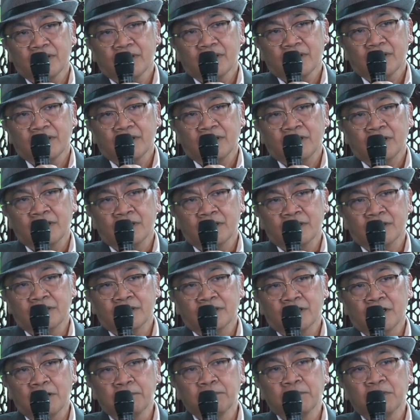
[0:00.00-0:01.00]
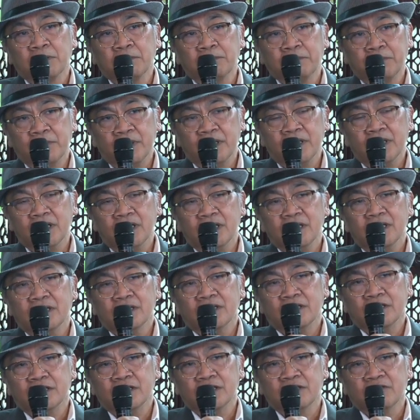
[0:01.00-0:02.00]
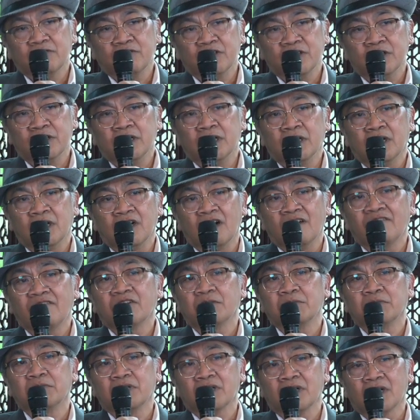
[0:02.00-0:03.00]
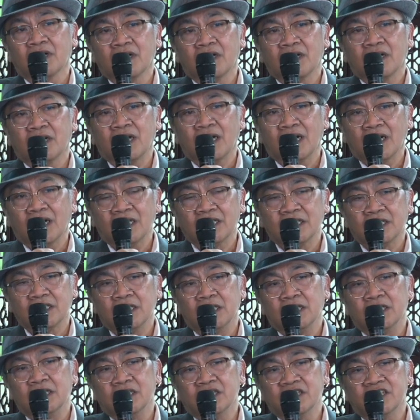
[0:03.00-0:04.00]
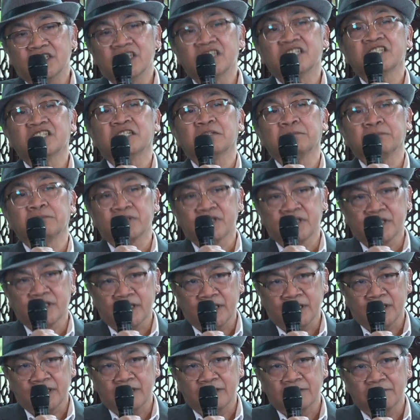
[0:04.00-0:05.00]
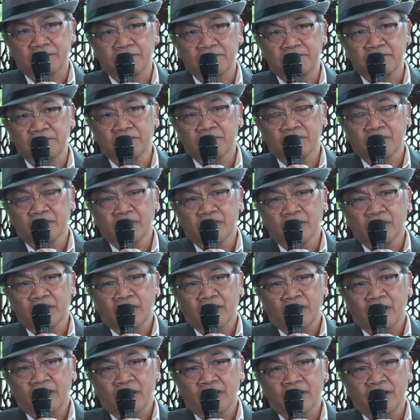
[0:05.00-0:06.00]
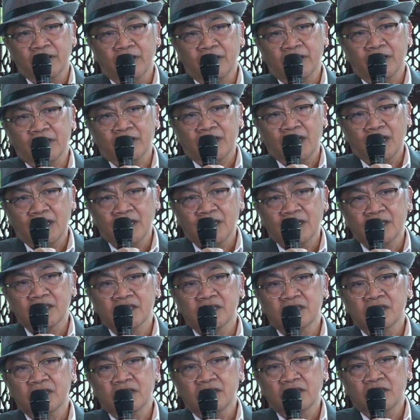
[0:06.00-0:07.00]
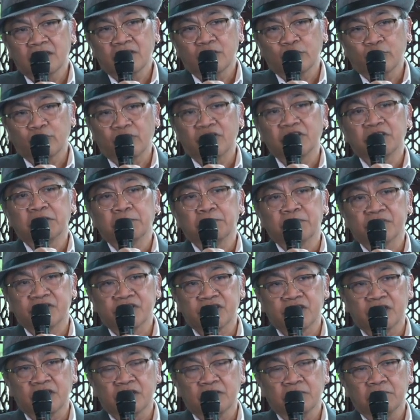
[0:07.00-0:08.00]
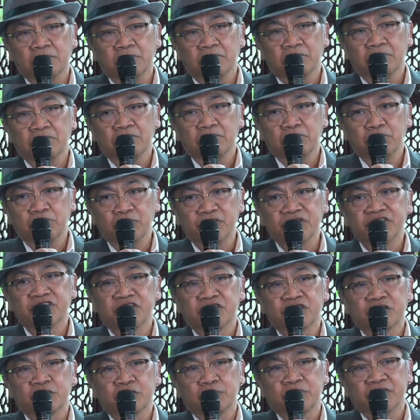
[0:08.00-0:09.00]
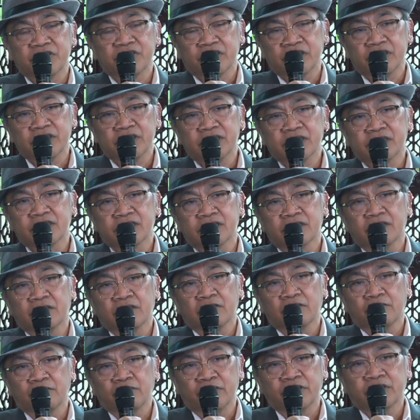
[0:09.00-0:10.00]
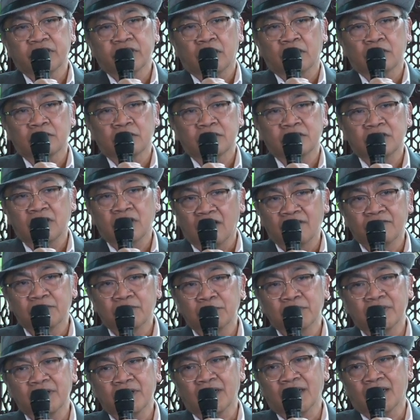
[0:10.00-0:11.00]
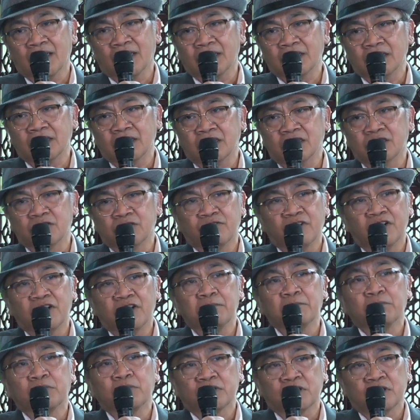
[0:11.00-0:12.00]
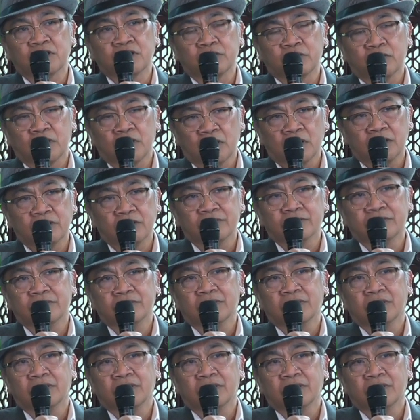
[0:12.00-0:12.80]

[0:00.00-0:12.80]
The triple P is with the government guarantee 60%. And then another 20% business to business without government guarantee. It's very important to know